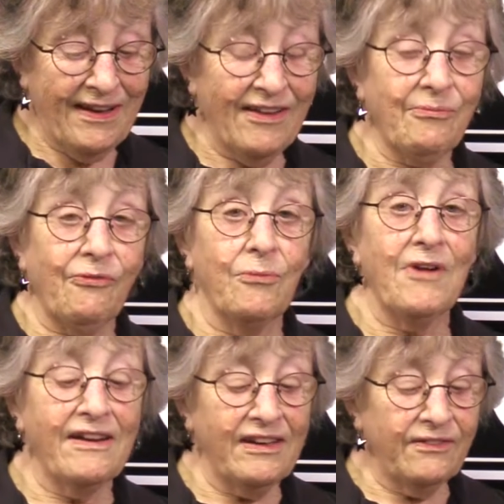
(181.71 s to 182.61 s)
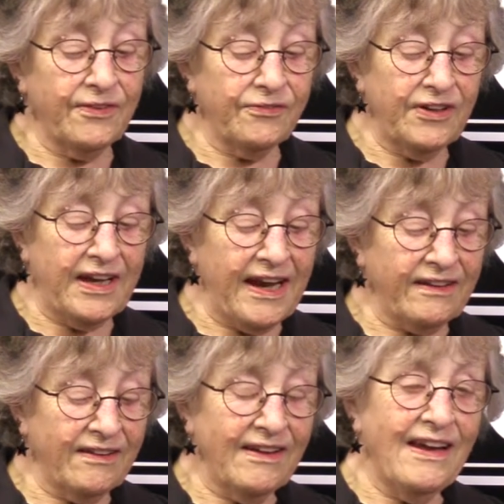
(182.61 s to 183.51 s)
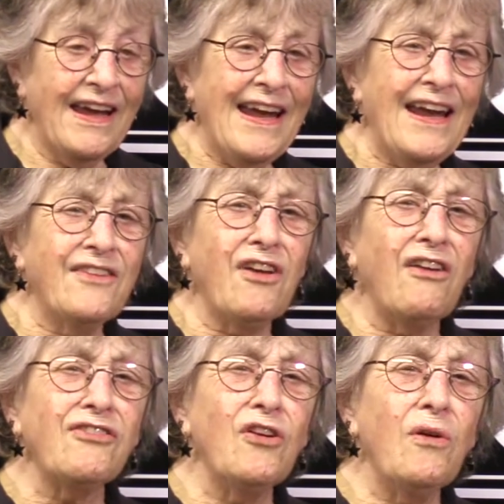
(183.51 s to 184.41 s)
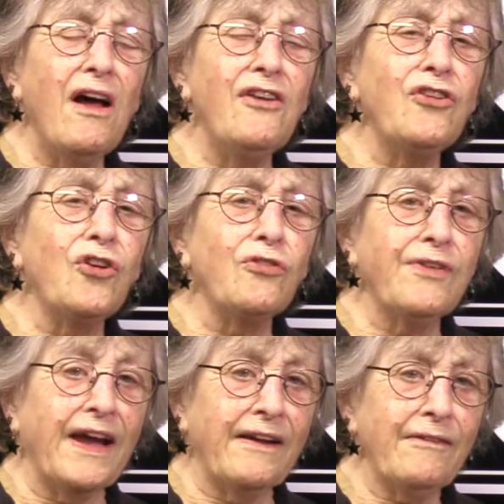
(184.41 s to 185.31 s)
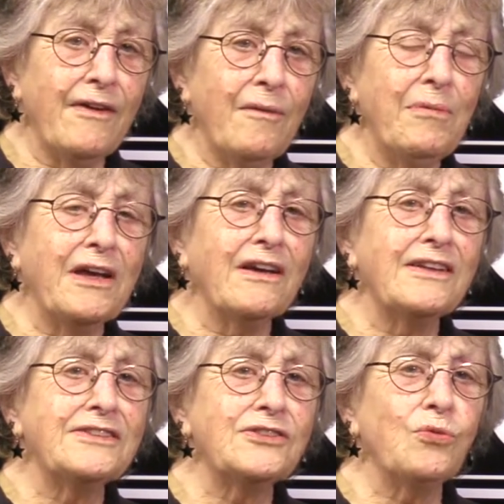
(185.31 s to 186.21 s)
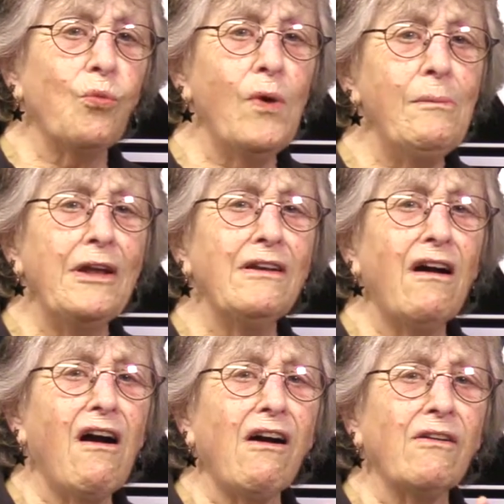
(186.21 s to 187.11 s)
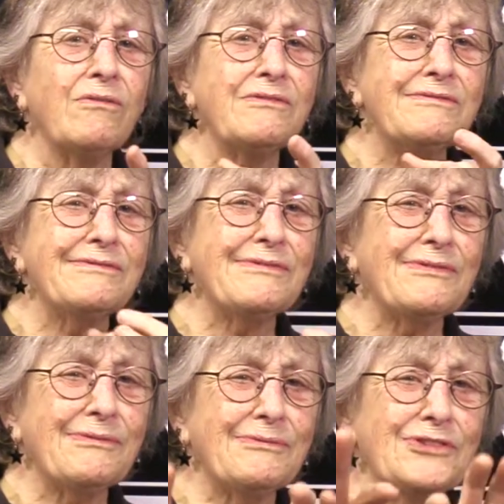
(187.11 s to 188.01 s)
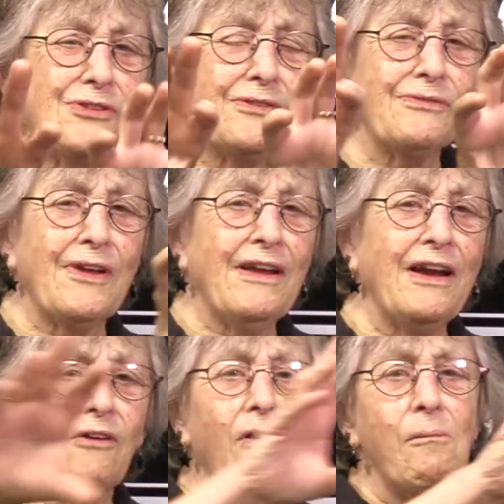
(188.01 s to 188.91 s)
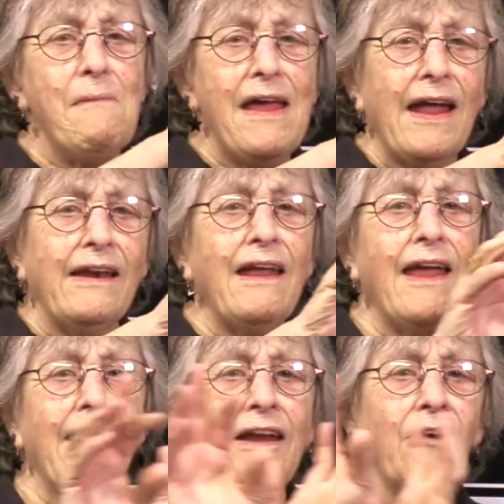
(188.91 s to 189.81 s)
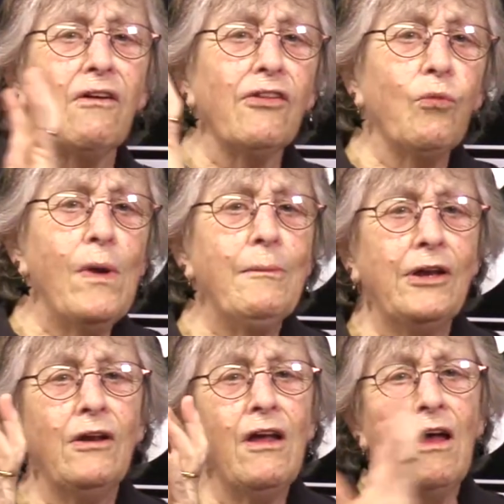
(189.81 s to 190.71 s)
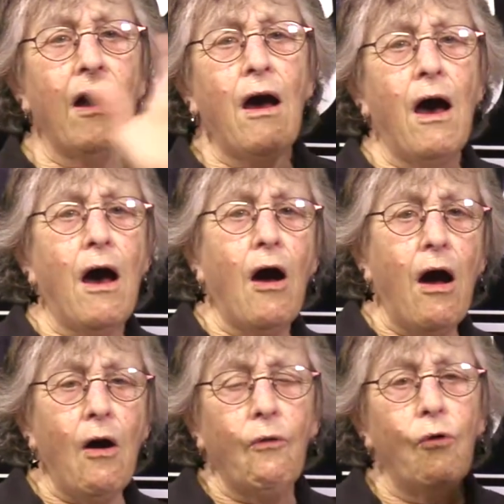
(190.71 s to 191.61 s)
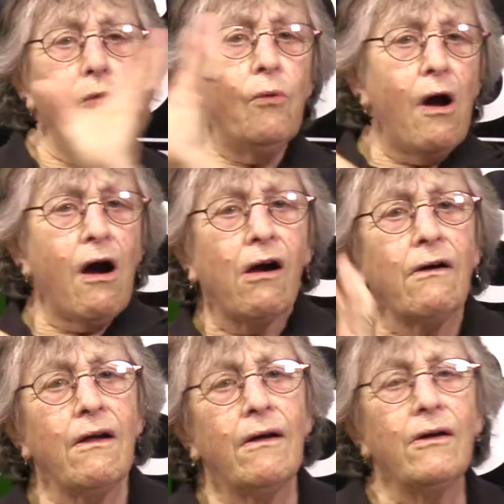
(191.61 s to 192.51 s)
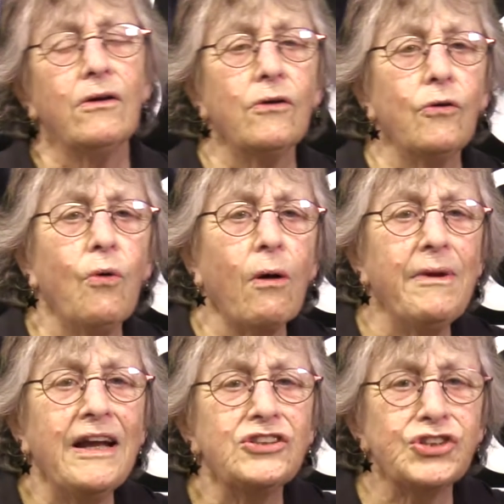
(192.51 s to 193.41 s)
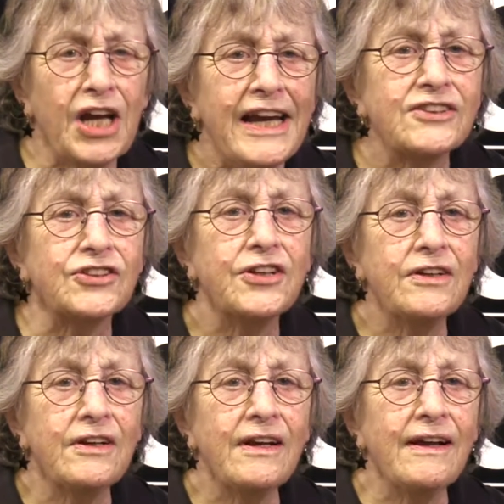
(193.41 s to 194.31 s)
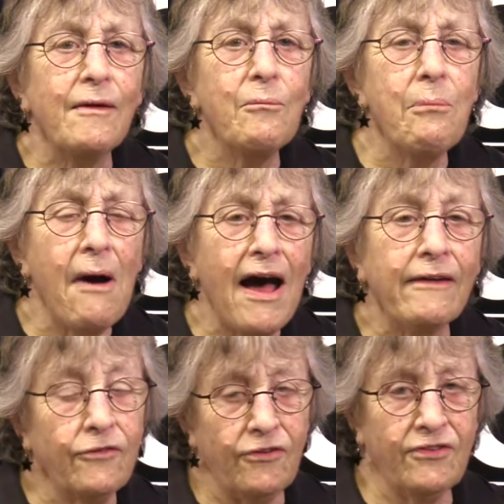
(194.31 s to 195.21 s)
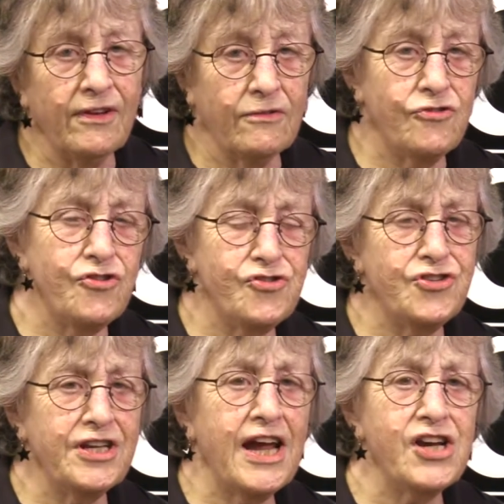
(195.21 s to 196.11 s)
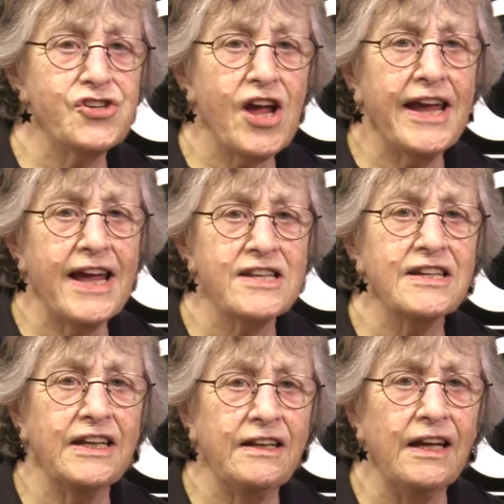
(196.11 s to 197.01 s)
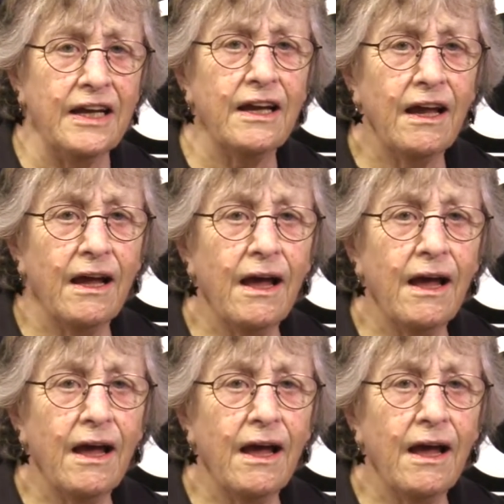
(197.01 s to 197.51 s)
From 1958. It's also unnerving because women are sort of, here are men and here are the women who are being chased by, C-H-A-S-E-D,